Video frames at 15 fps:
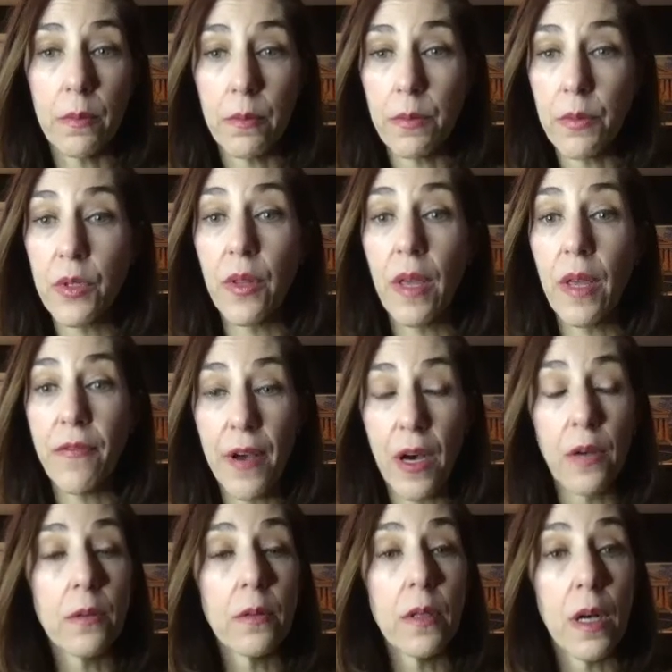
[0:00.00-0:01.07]
so they
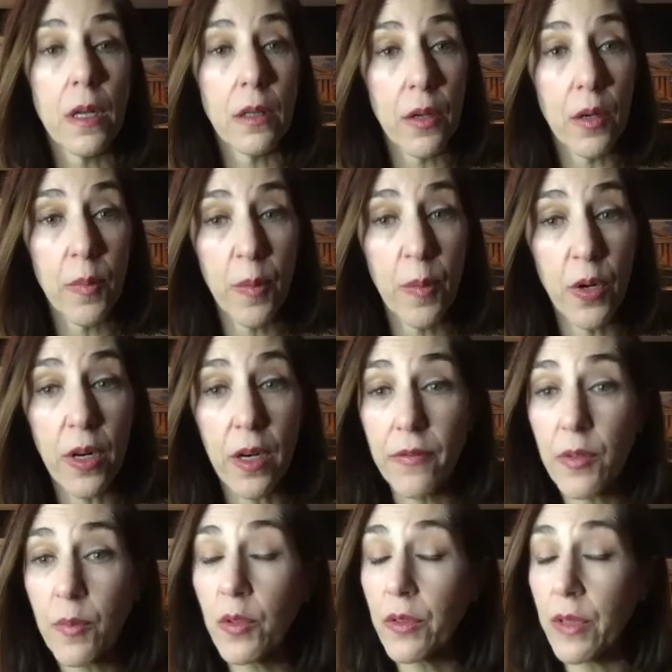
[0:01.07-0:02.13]
felt a little bit more
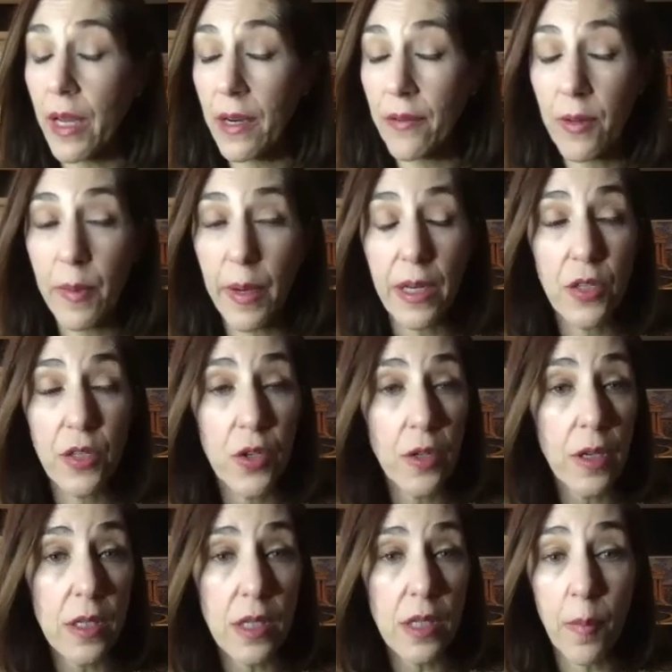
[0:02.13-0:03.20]
comfortable not everybody
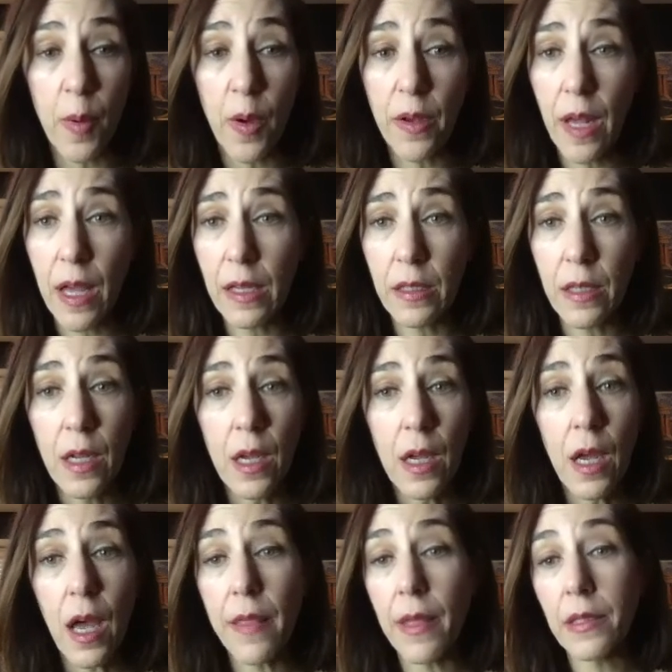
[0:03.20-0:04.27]
took us up on it
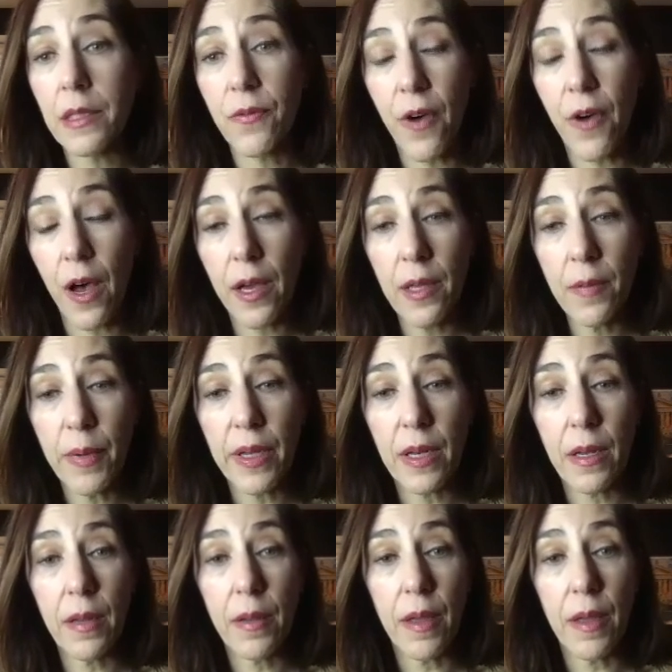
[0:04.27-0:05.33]
and that's fine
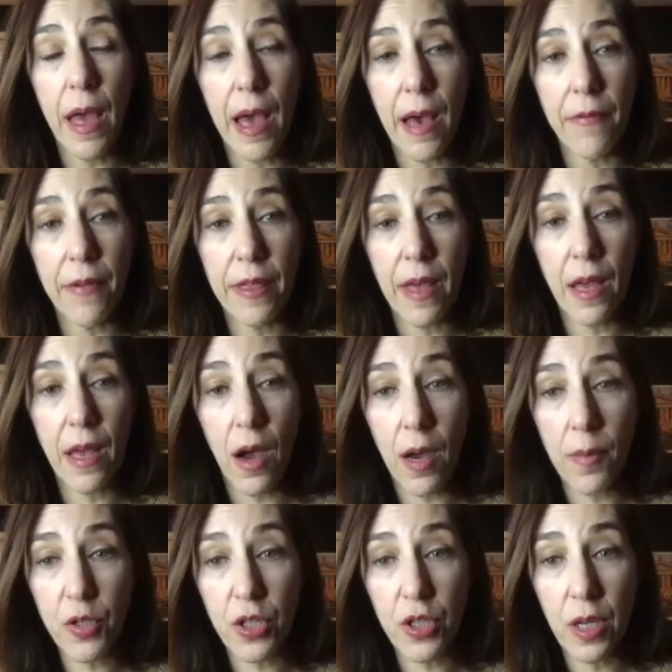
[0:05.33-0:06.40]
but having that
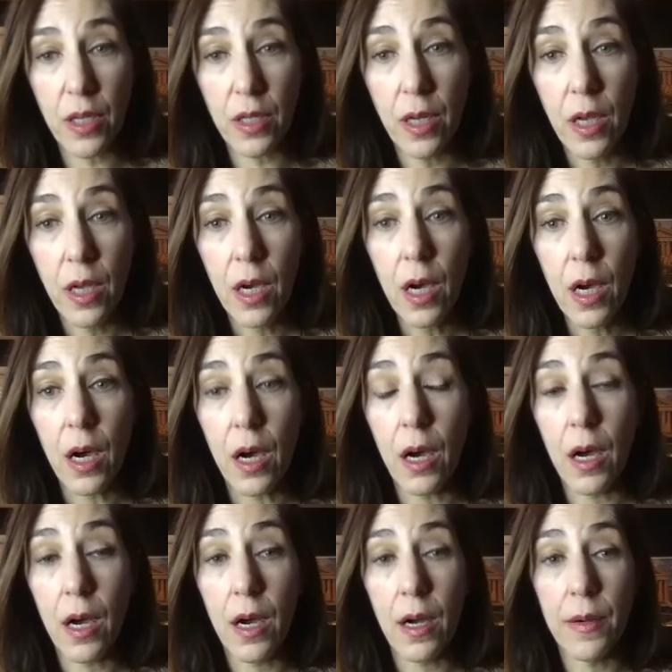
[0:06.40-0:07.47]
option
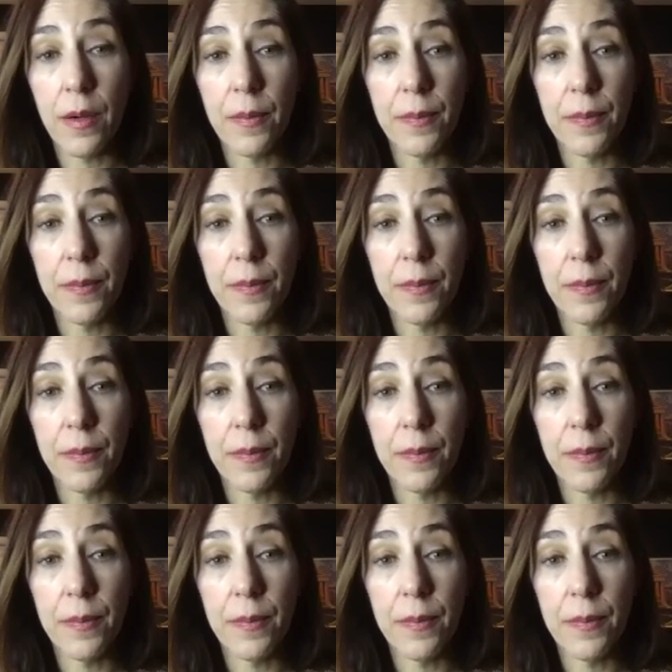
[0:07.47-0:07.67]
I would say um,